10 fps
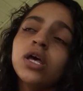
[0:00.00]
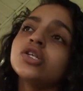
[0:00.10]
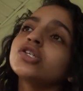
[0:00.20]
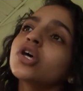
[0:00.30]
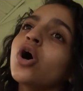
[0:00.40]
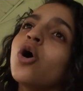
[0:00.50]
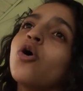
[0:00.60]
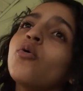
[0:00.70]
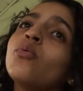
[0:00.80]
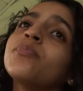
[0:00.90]

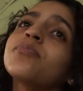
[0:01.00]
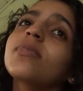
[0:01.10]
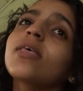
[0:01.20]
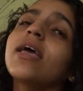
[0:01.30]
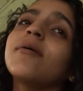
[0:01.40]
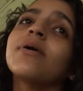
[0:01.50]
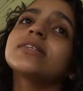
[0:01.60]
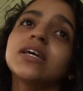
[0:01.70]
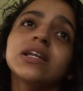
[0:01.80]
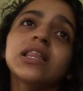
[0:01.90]
So in my
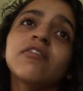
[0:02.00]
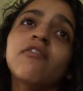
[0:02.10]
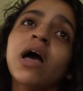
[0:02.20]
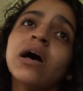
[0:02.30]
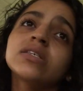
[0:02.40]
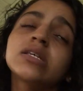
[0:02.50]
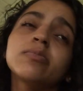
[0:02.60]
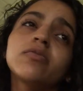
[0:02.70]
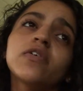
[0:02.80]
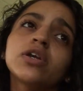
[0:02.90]
day in the life of
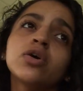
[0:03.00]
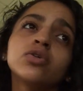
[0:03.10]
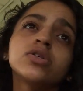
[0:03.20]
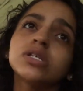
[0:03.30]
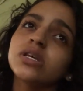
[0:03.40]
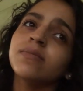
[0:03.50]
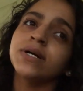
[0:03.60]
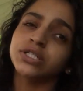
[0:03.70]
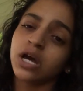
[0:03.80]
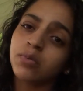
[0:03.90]
housekeeper video, you see
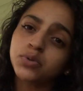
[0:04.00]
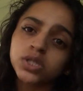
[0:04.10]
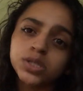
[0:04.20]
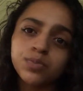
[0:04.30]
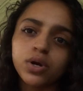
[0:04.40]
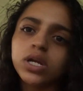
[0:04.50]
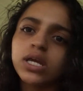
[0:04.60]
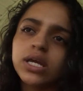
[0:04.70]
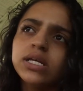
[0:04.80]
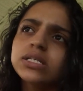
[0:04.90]
my job was pretty
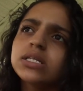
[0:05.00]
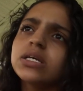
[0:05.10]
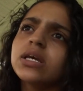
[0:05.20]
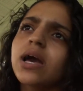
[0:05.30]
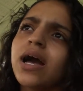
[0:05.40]
easy.